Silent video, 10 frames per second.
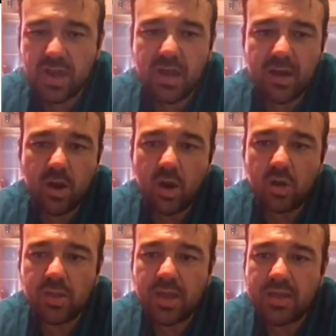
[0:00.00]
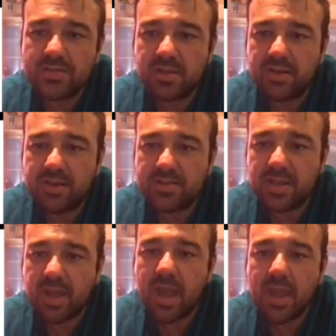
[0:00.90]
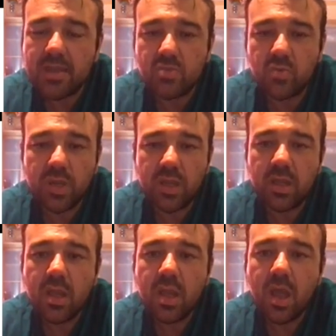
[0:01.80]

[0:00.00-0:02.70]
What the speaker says: are not as crazy as we